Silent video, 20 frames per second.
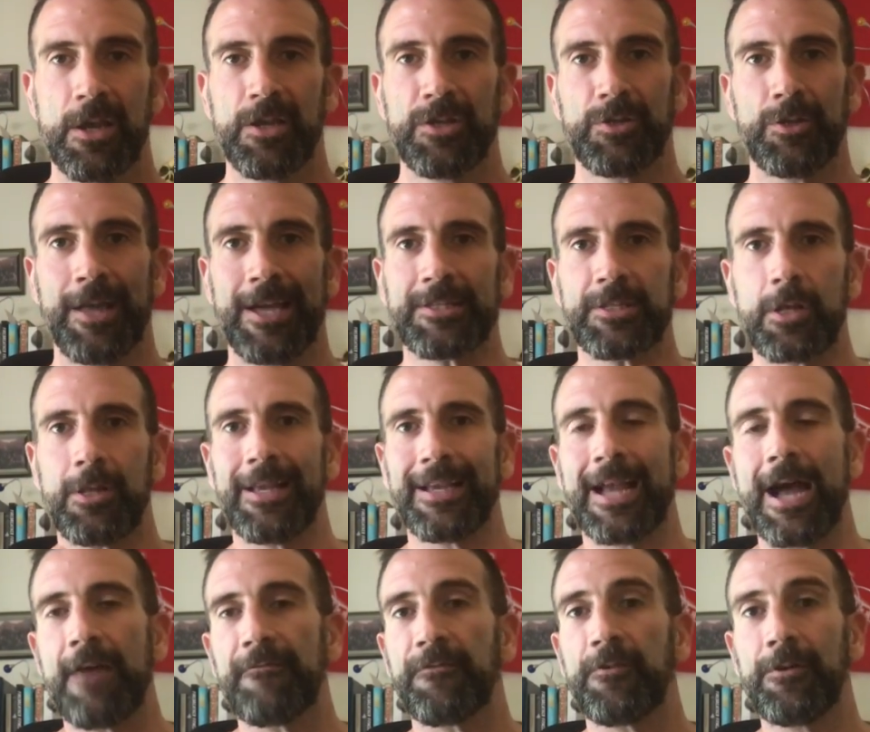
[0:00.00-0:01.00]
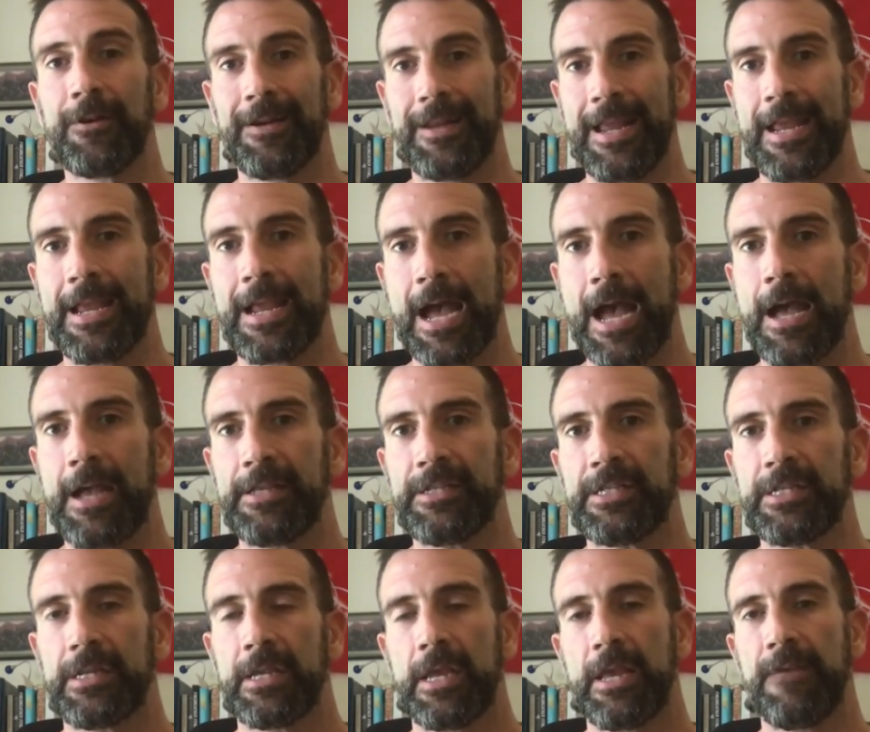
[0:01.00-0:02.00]
So that's all I got for today,
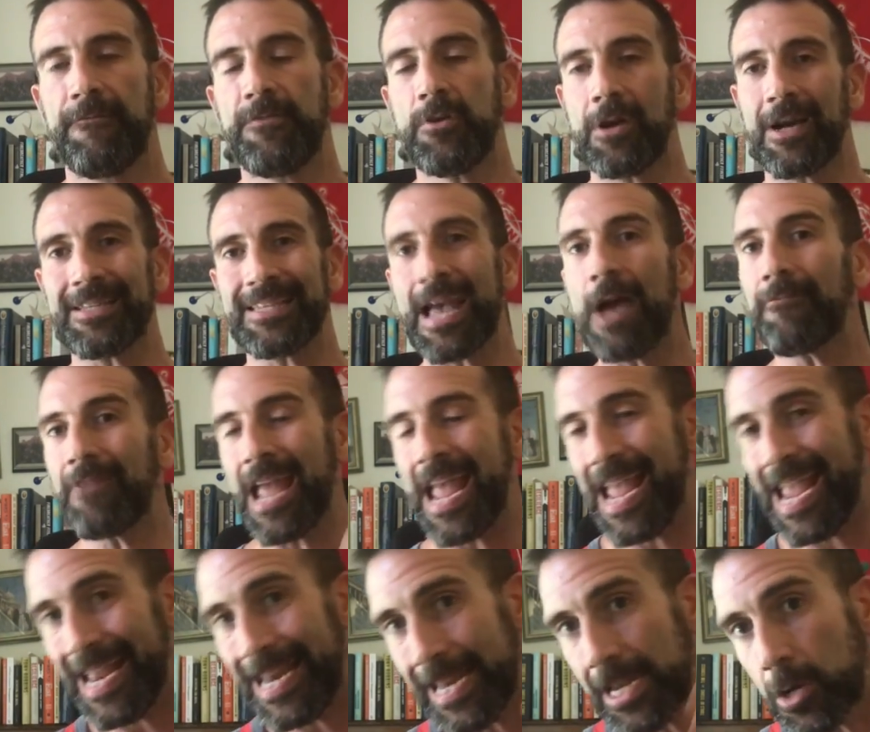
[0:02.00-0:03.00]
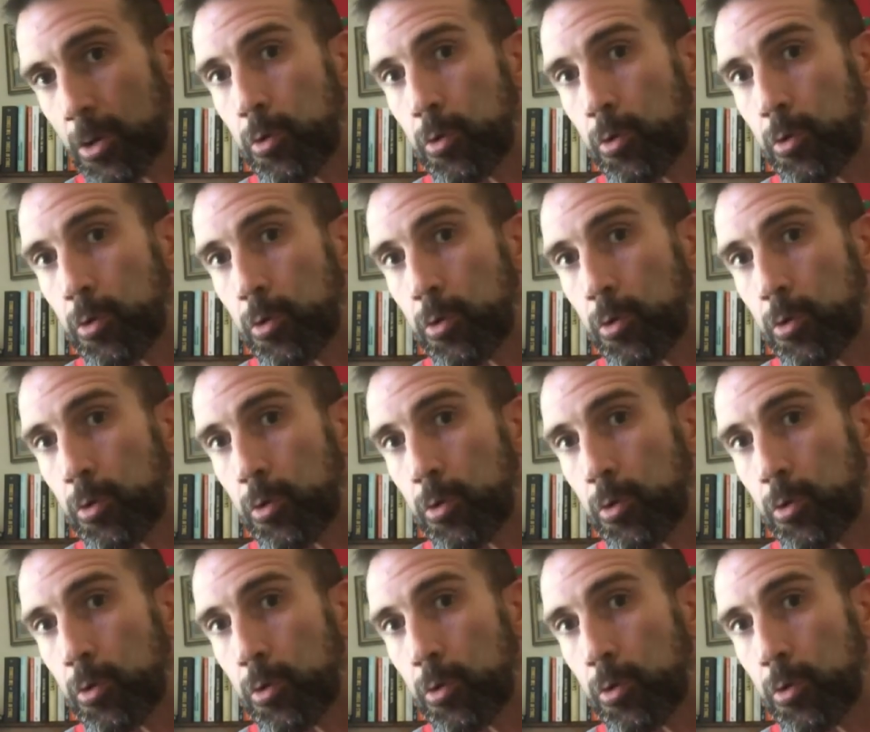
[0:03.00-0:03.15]
guys. If you guys have any